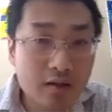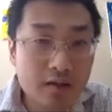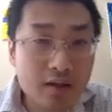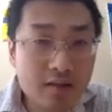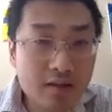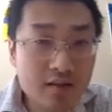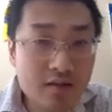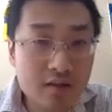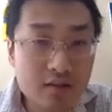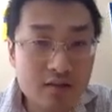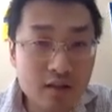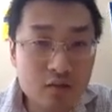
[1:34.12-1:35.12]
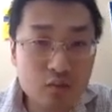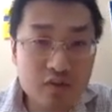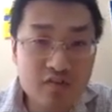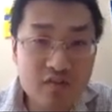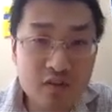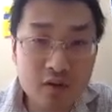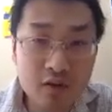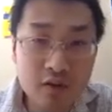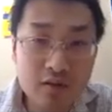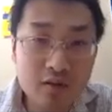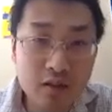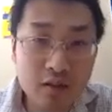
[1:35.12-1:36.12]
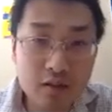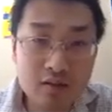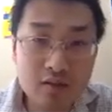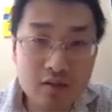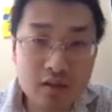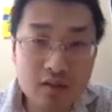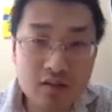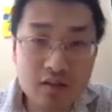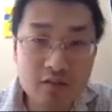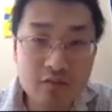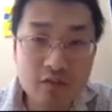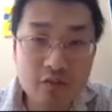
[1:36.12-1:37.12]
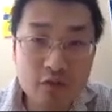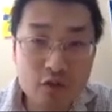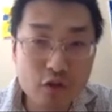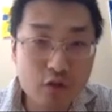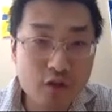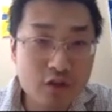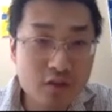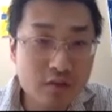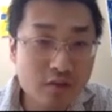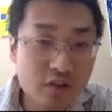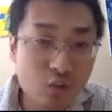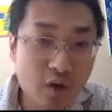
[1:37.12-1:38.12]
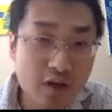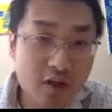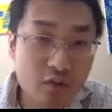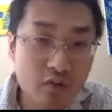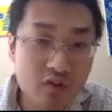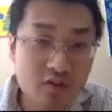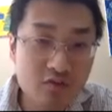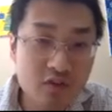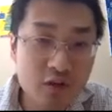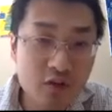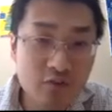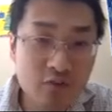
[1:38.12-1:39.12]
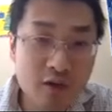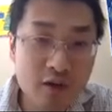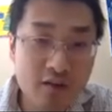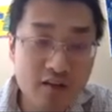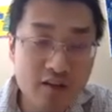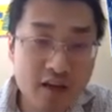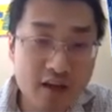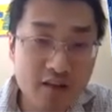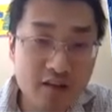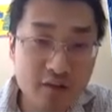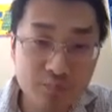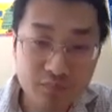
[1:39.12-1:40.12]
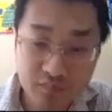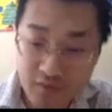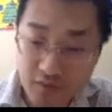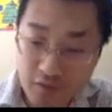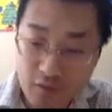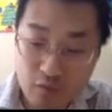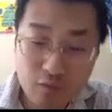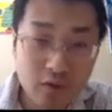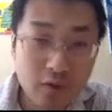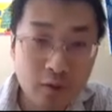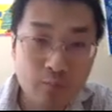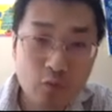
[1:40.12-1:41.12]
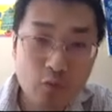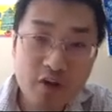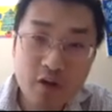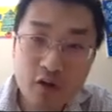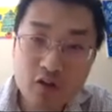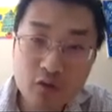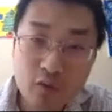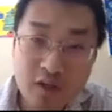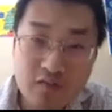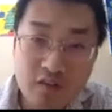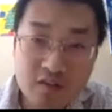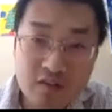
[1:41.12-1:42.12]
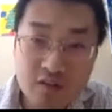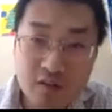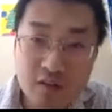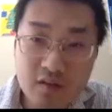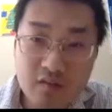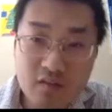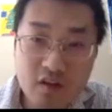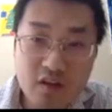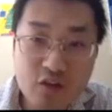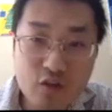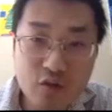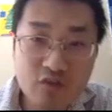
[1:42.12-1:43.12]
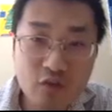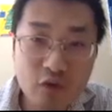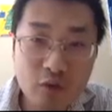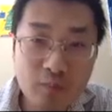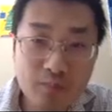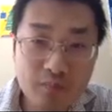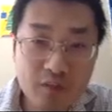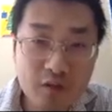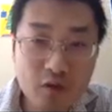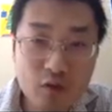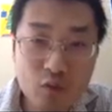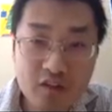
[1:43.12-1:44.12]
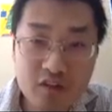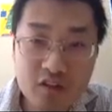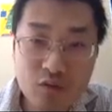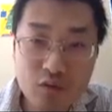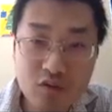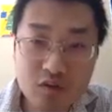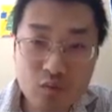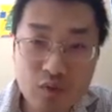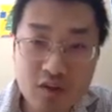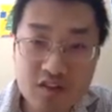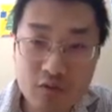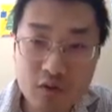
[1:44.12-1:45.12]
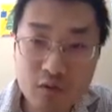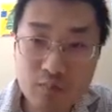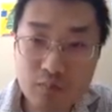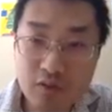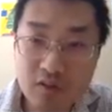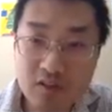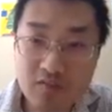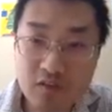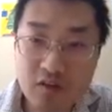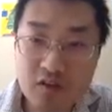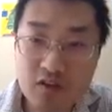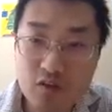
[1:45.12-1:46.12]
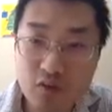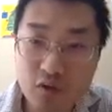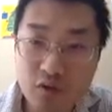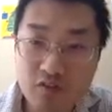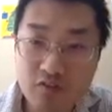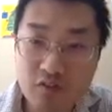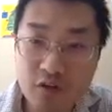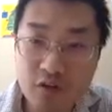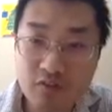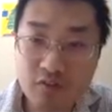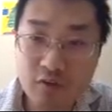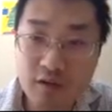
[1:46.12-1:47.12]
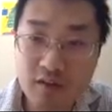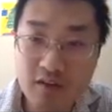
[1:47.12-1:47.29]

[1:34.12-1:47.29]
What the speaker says: Let us start with the stochastic differential equation, dy equals v of y dx. We can also write this in the integral form, yt equals y0 plus the integral of v of y